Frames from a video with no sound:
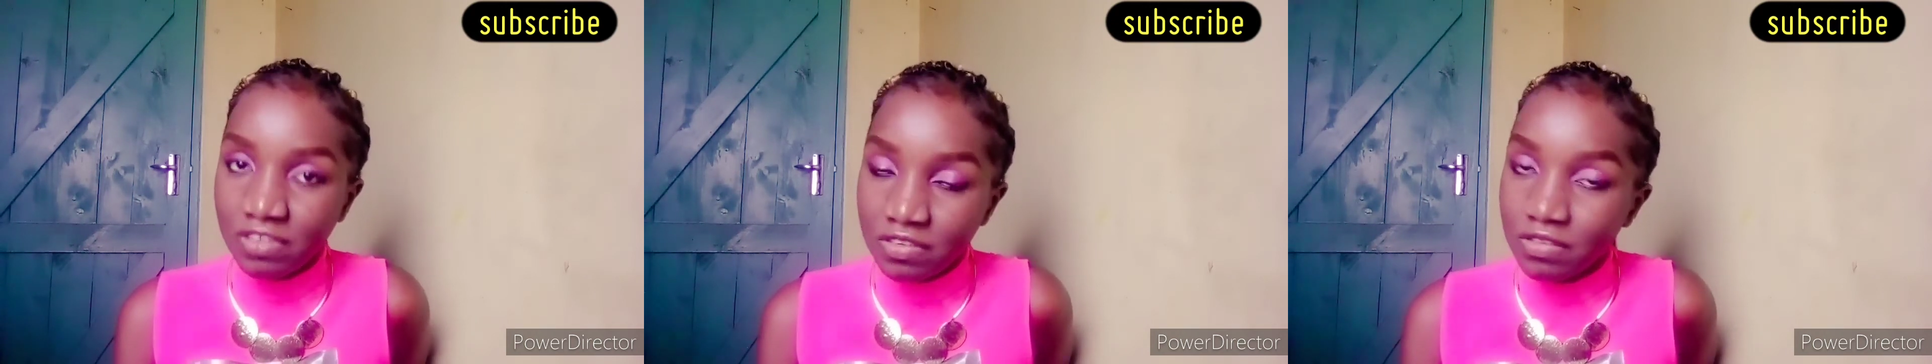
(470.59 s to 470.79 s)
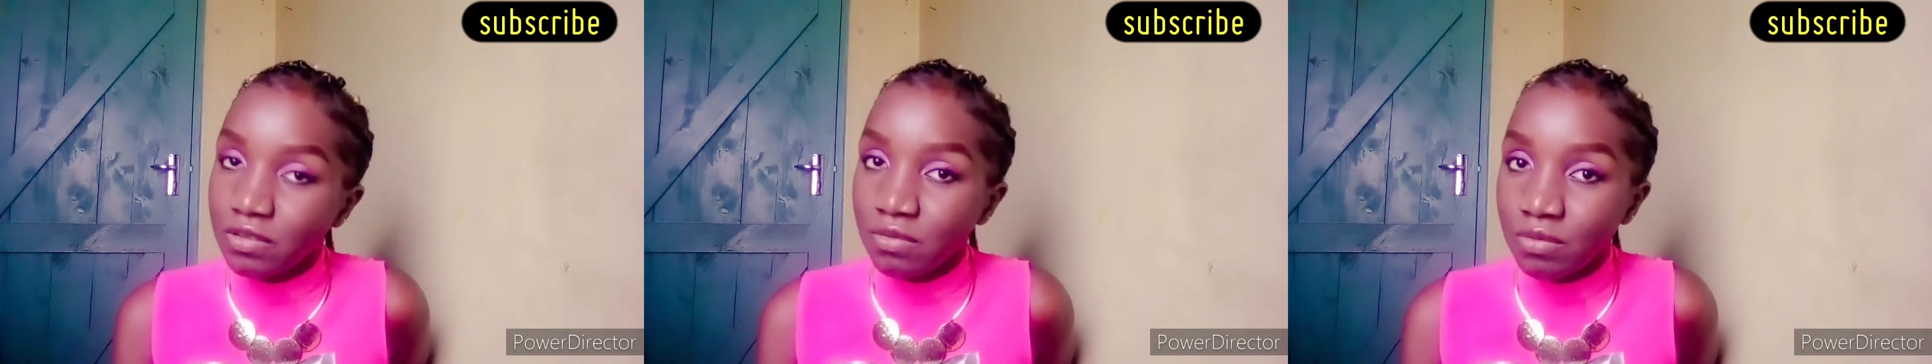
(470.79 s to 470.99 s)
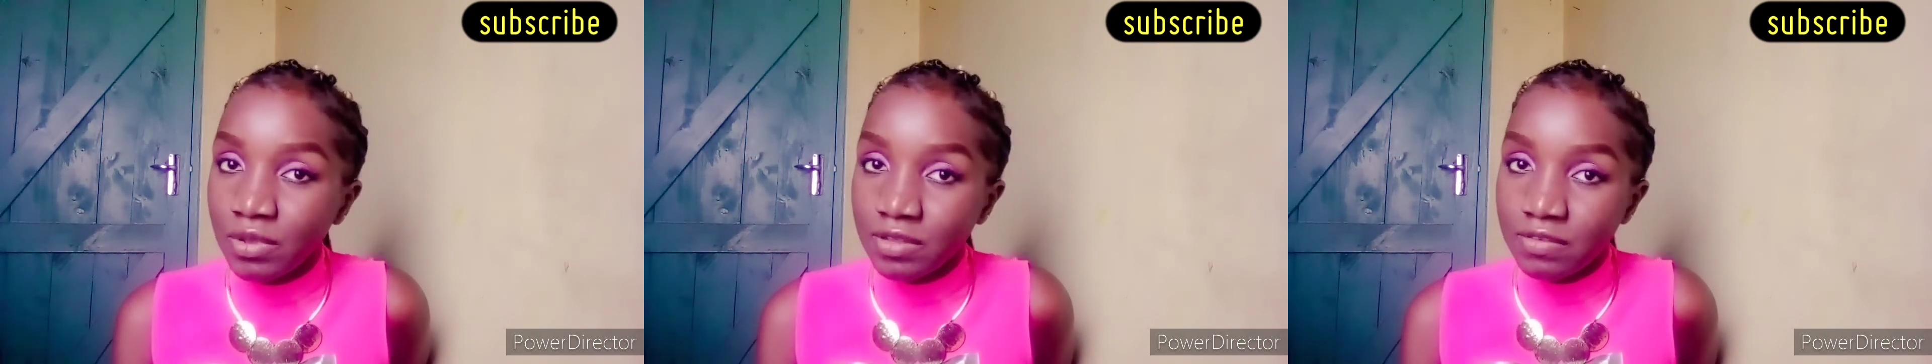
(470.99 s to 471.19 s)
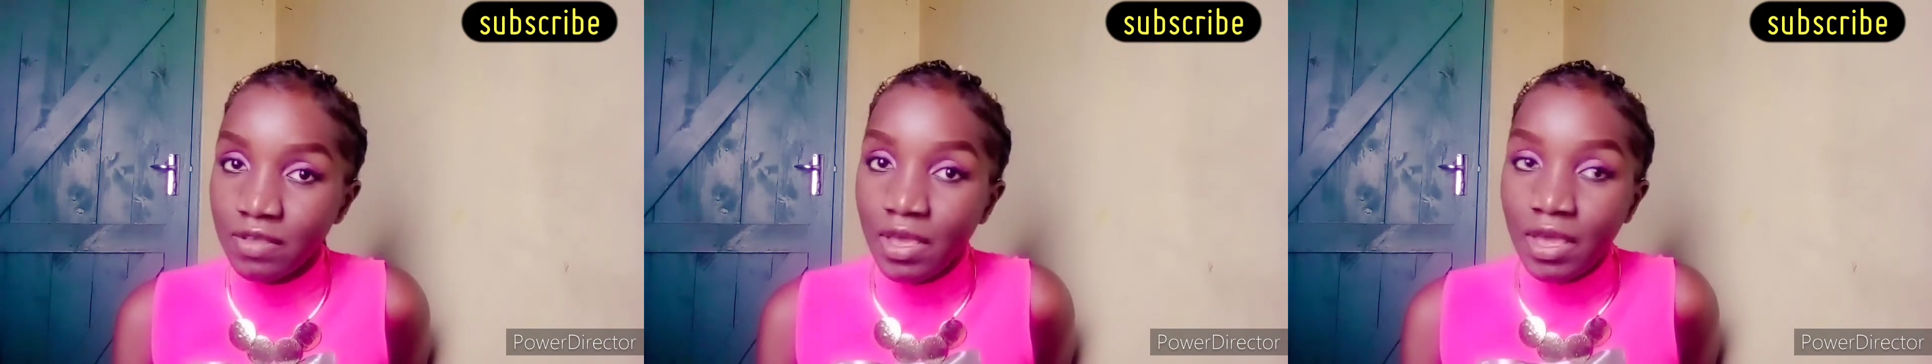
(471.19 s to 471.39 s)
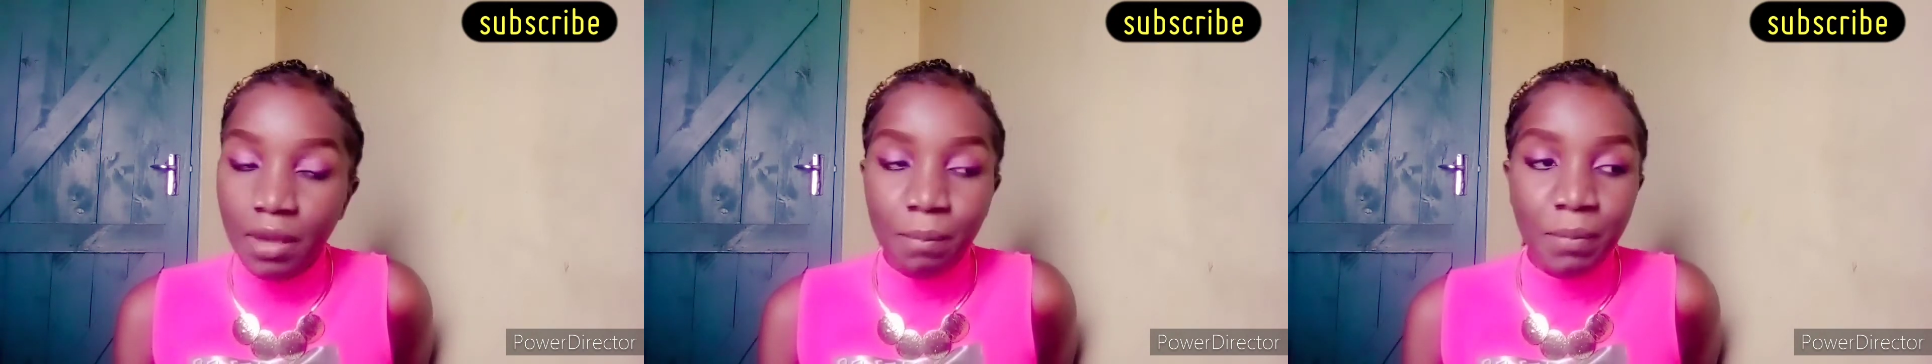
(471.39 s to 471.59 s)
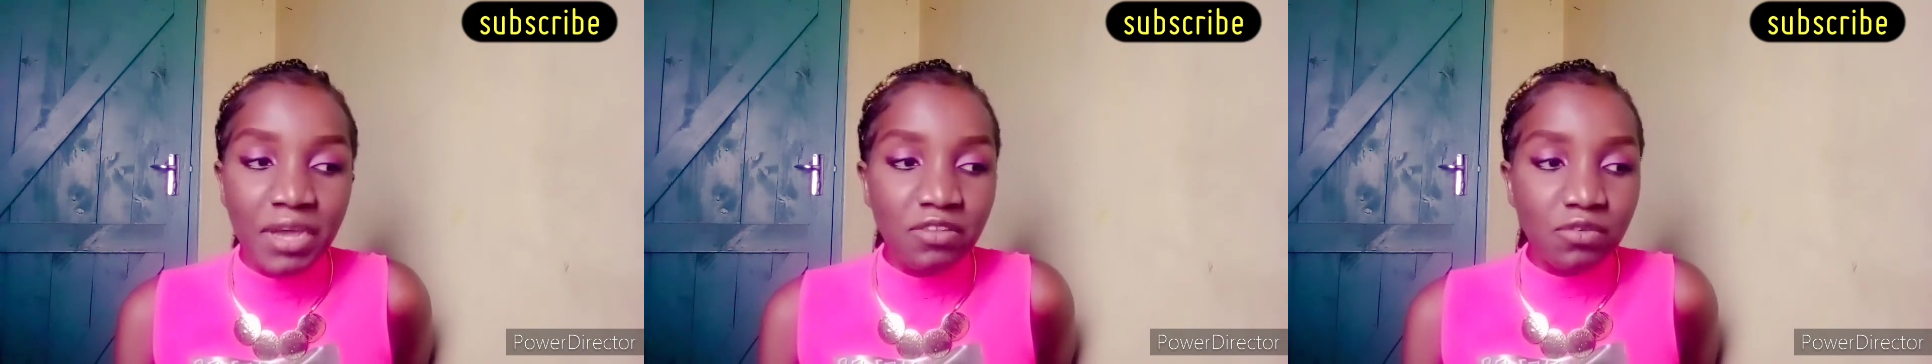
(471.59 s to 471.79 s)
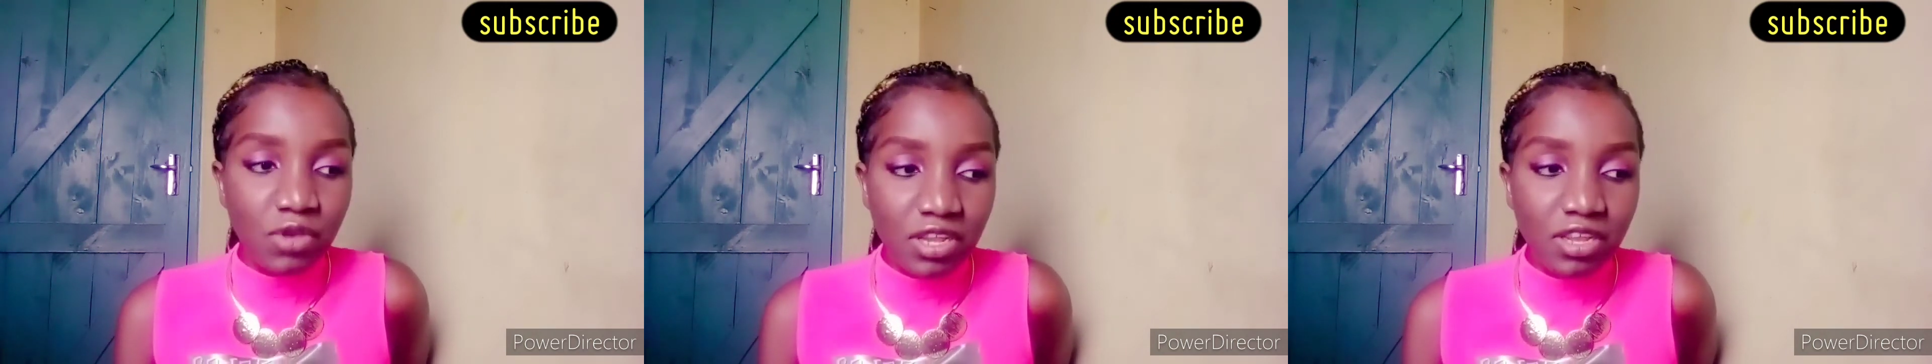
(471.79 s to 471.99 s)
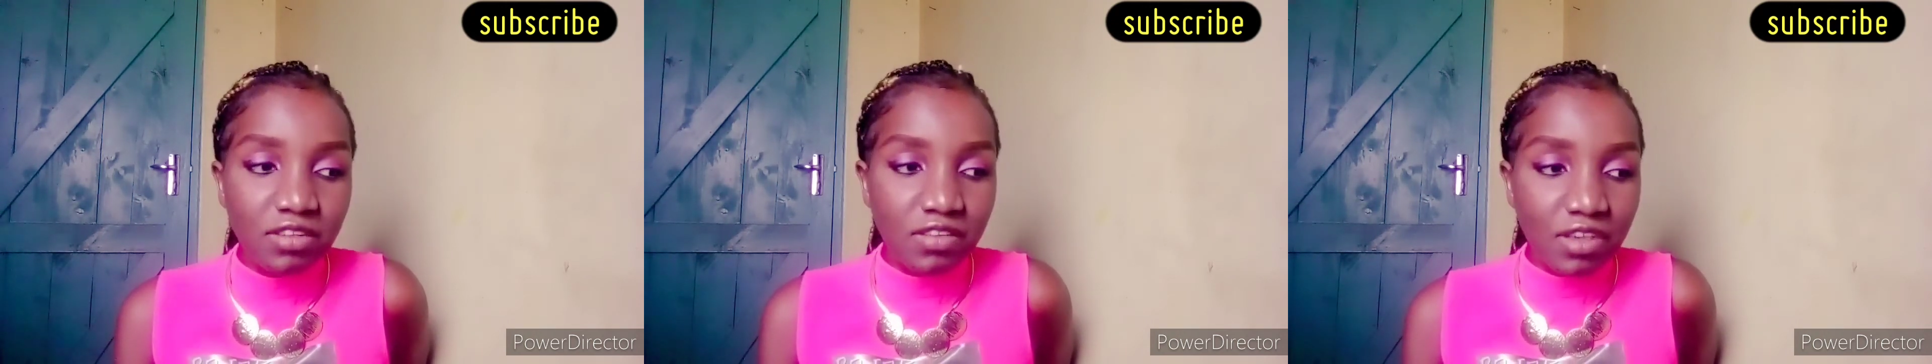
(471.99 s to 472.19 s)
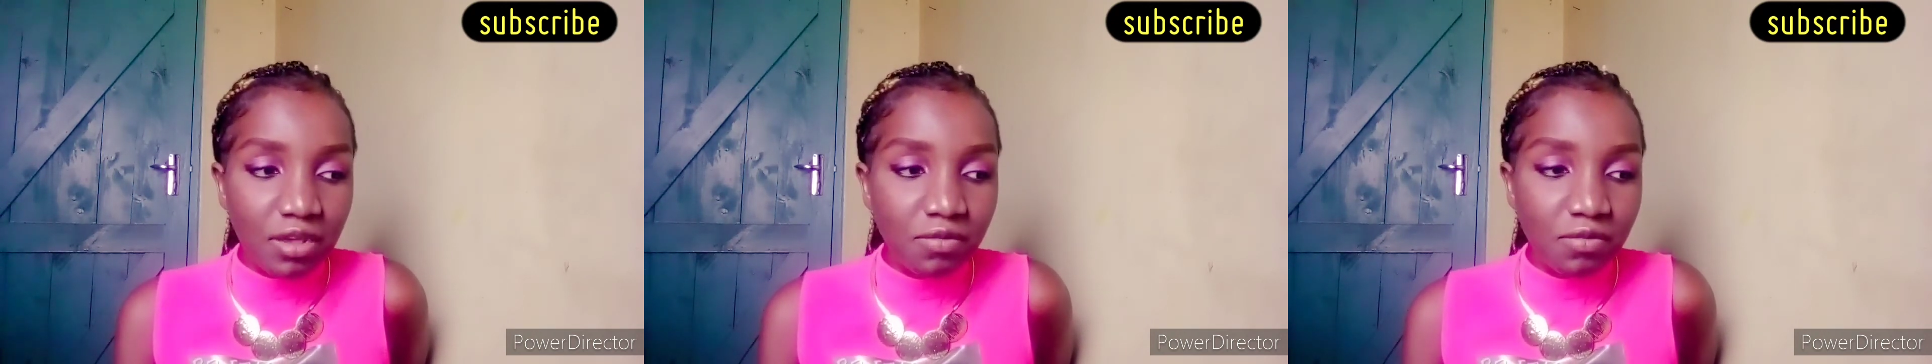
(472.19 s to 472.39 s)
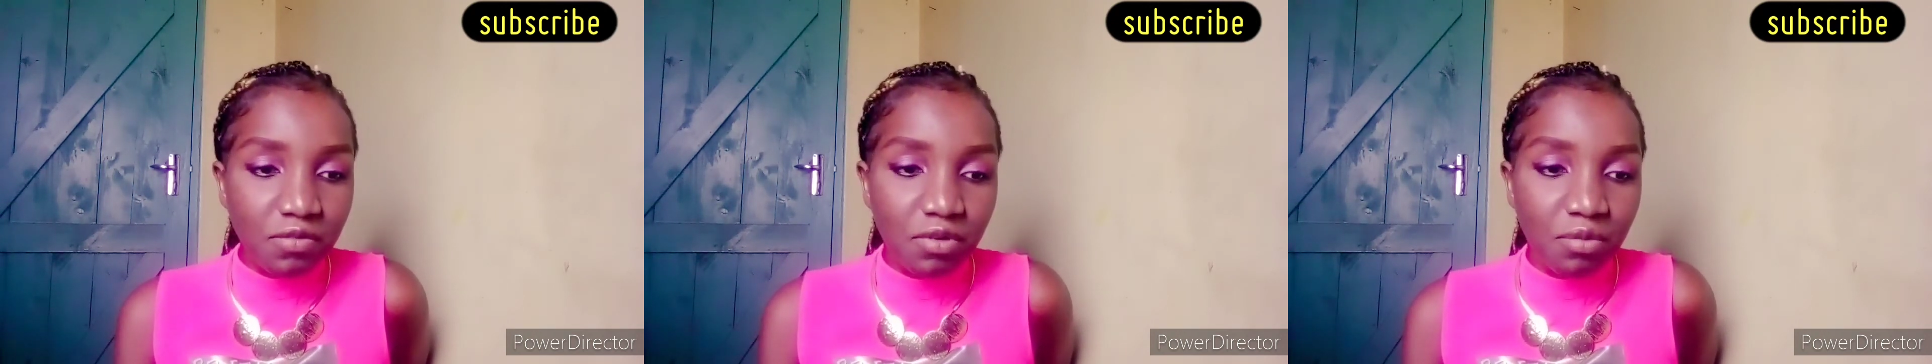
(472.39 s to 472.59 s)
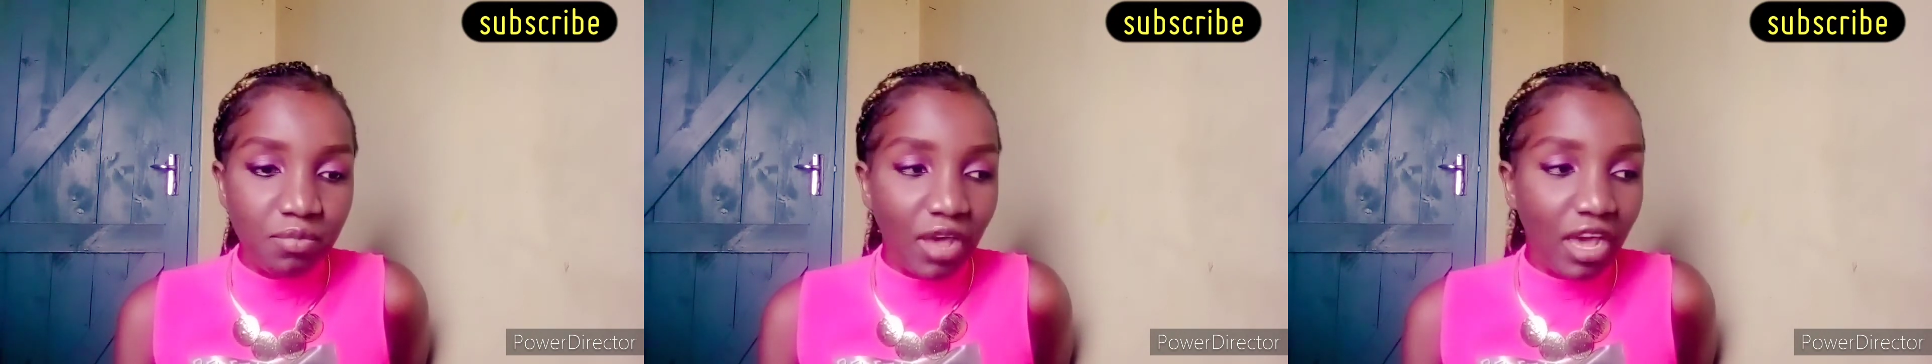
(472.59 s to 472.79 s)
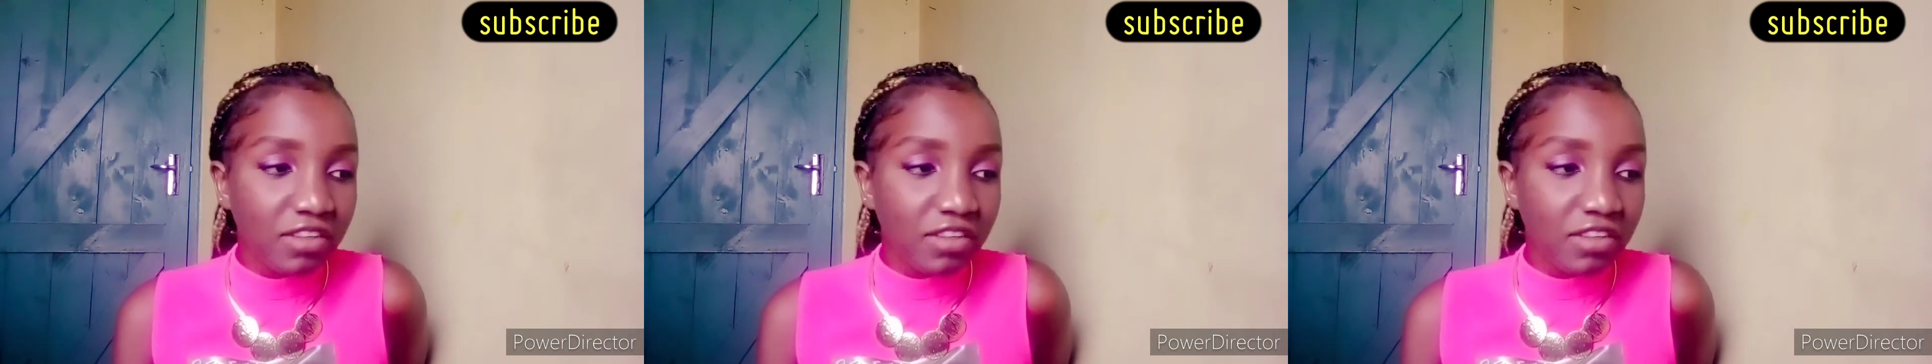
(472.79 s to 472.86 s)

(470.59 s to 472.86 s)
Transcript: just do it. But when it comes from,